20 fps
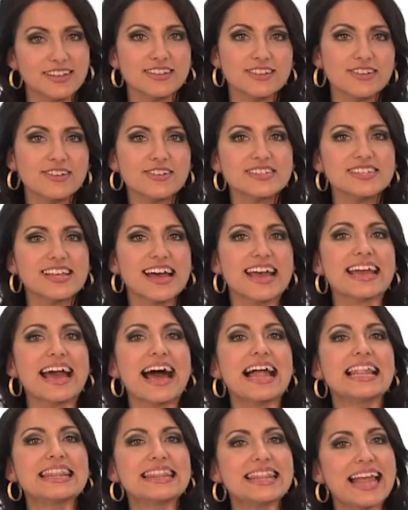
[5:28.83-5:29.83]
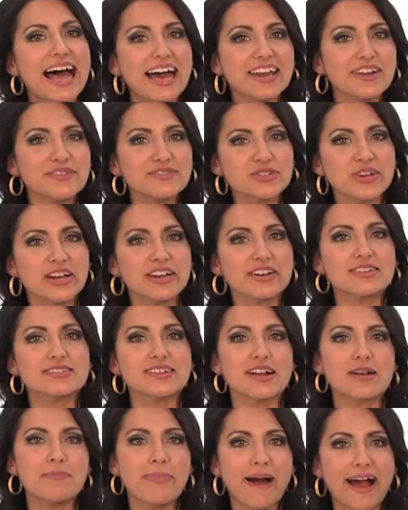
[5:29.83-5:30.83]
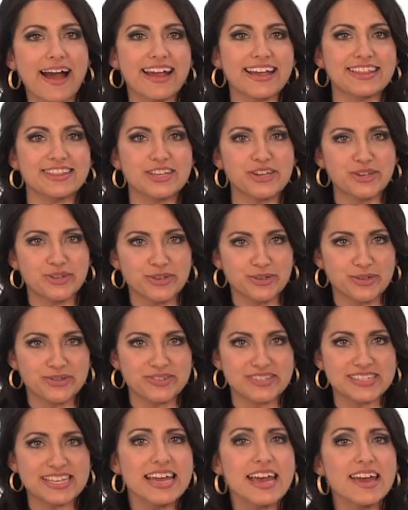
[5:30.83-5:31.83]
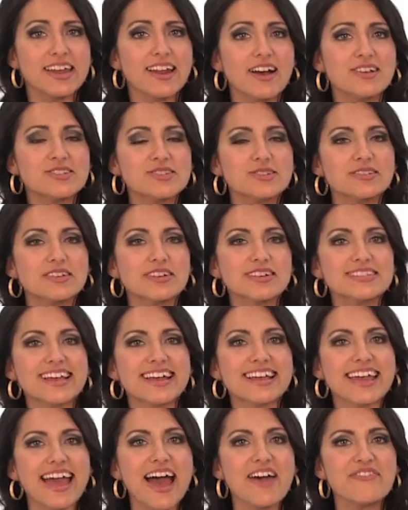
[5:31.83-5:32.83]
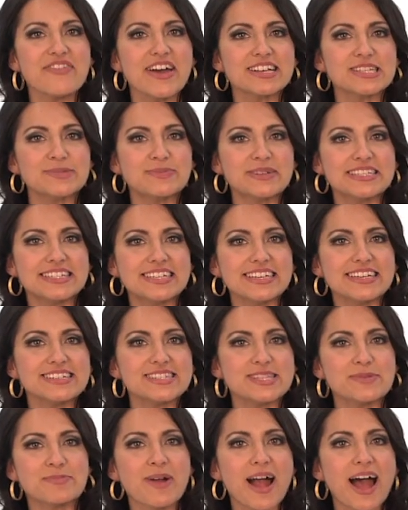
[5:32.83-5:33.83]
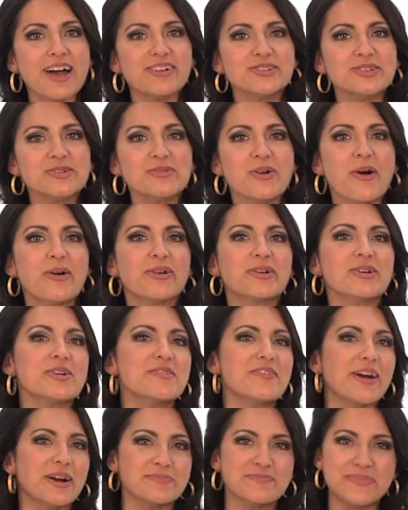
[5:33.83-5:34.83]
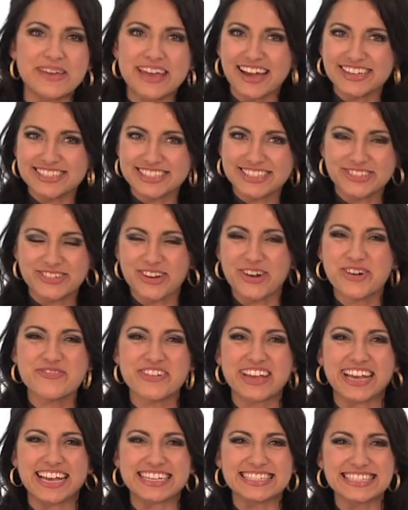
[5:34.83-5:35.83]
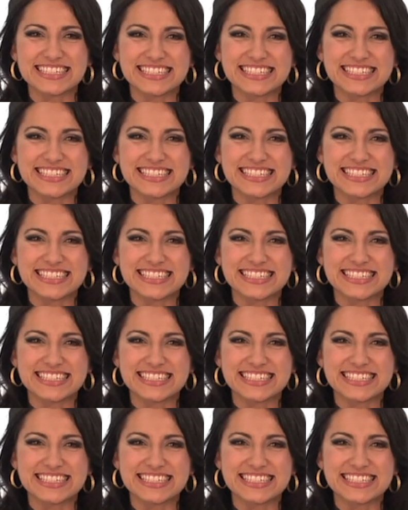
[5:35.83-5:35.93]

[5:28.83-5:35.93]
It looks like a lot of traders are buying the news. It also looks like FXPT is the proud new owner of our BS trophy.